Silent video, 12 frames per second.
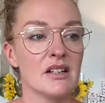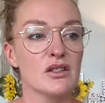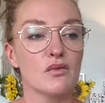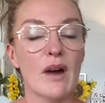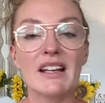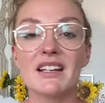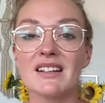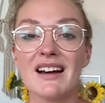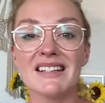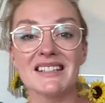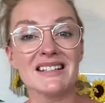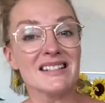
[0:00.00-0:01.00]
To
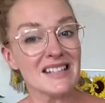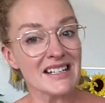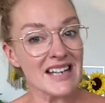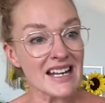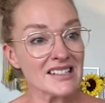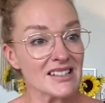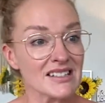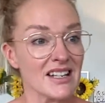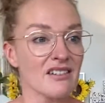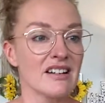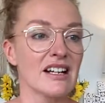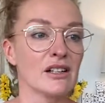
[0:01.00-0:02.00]
recognize it is a
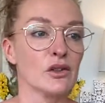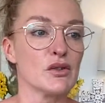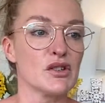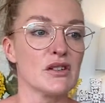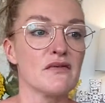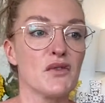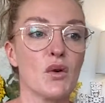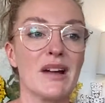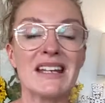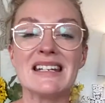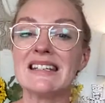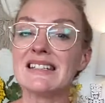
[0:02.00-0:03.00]
necessary illusion, for
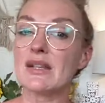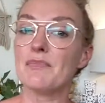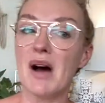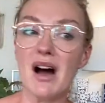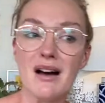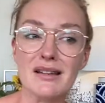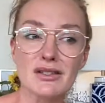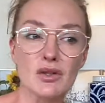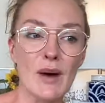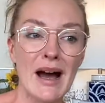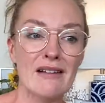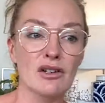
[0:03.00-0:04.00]
it is the path
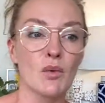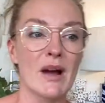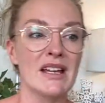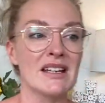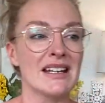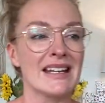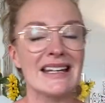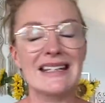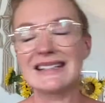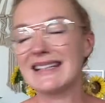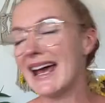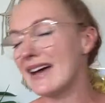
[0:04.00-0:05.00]
to our awakening. It
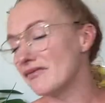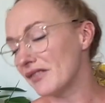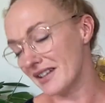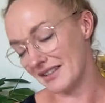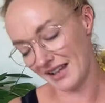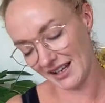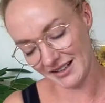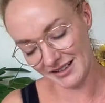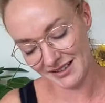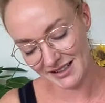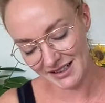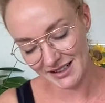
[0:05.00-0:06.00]
is everything.
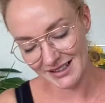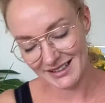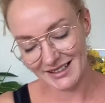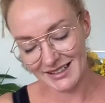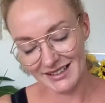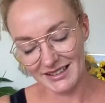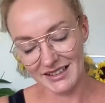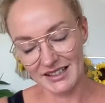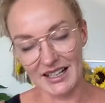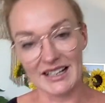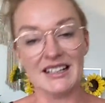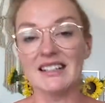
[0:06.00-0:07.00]

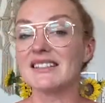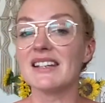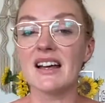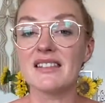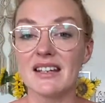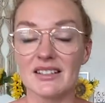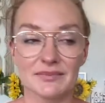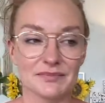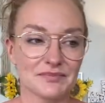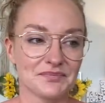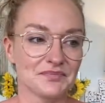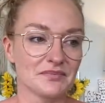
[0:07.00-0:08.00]
And it is nothing.
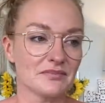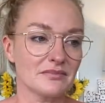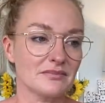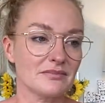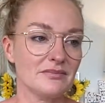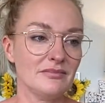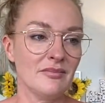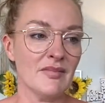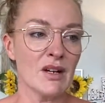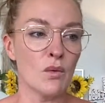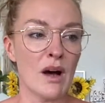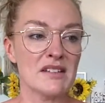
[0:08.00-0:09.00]

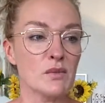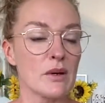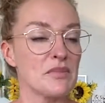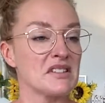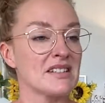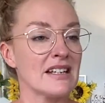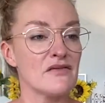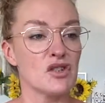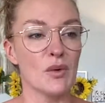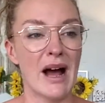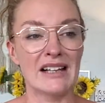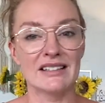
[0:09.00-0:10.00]
Whilst we perceive
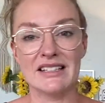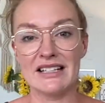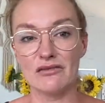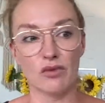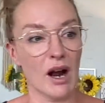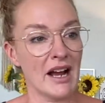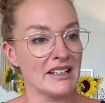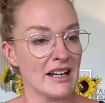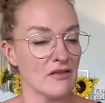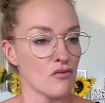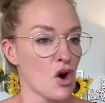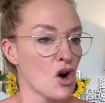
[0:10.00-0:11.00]
duality, right
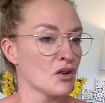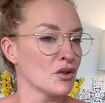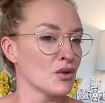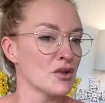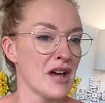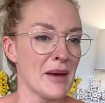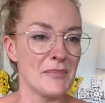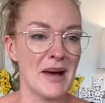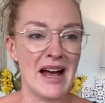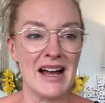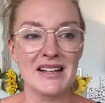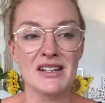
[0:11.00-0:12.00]
and wrong, good and
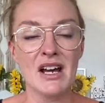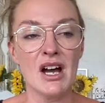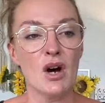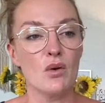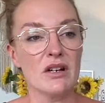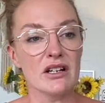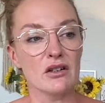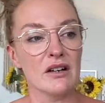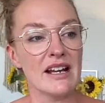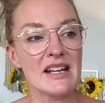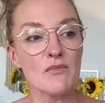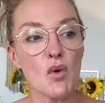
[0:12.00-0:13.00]
bad, we are
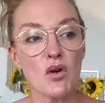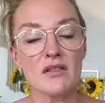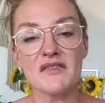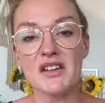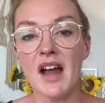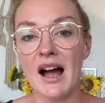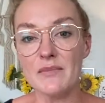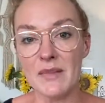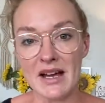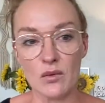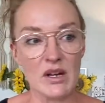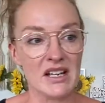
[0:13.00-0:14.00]
creating more of the
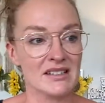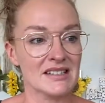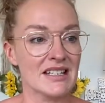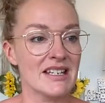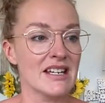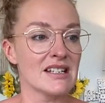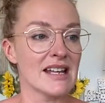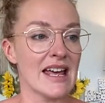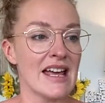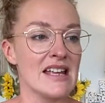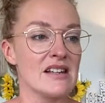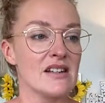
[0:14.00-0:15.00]
nightmare we are seeking
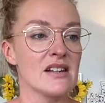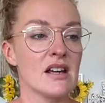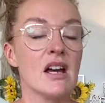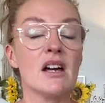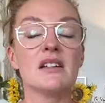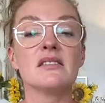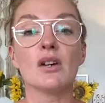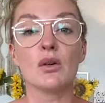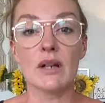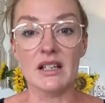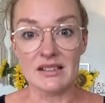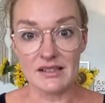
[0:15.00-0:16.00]
to end.
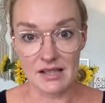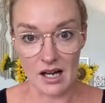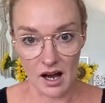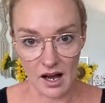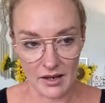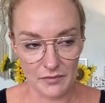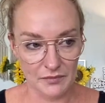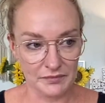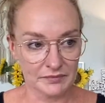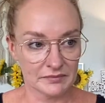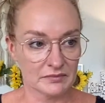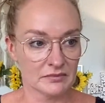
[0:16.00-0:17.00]
So it is time.
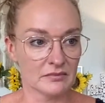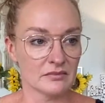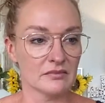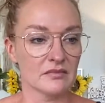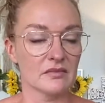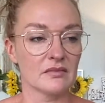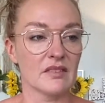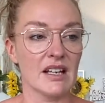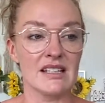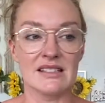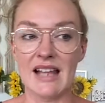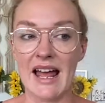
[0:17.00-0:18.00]

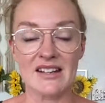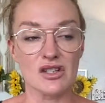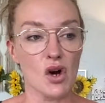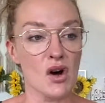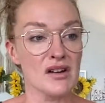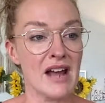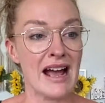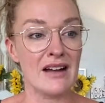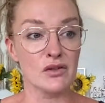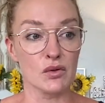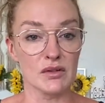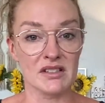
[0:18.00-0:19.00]
It has landed on
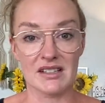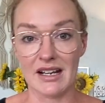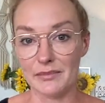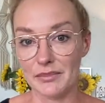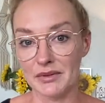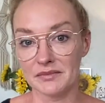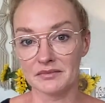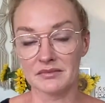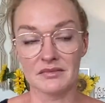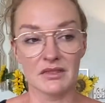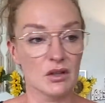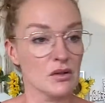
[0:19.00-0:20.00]
our doorstep.
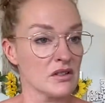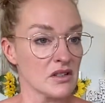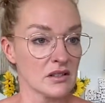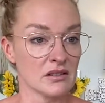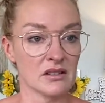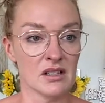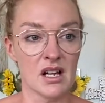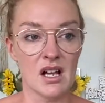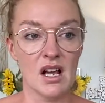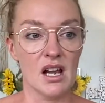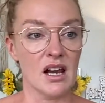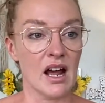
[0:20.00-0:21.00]
Good.
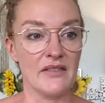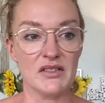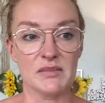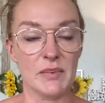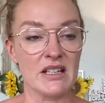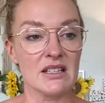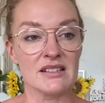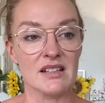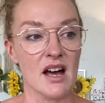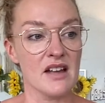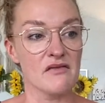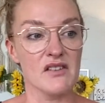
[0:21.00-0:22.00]
Life has been this
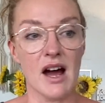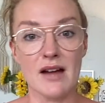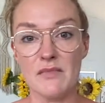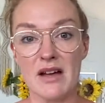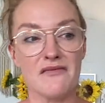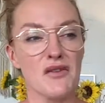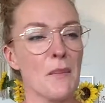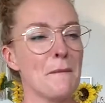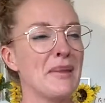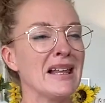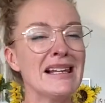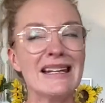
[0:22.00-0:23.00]
kind of nightmare for
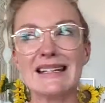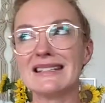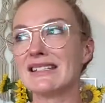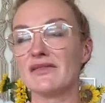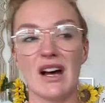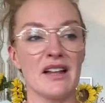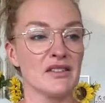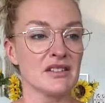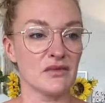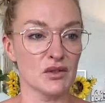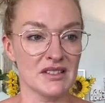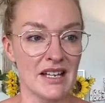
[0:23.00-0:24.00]
billions of
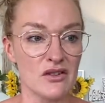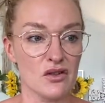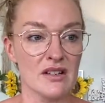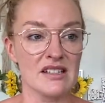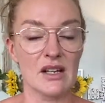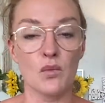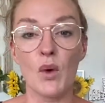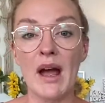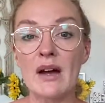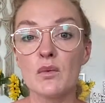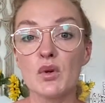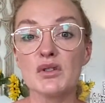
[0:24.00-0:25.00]
others for centuries. And
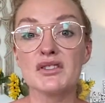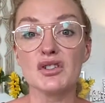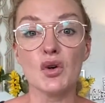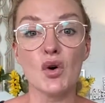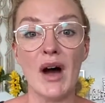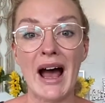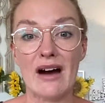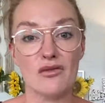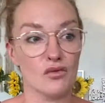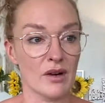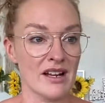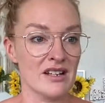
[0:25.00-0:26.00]
where was your
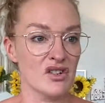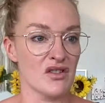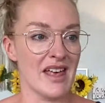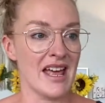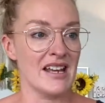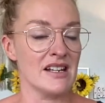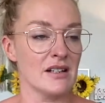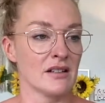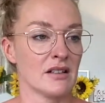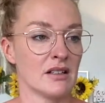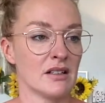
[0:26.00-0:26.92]
outrage then?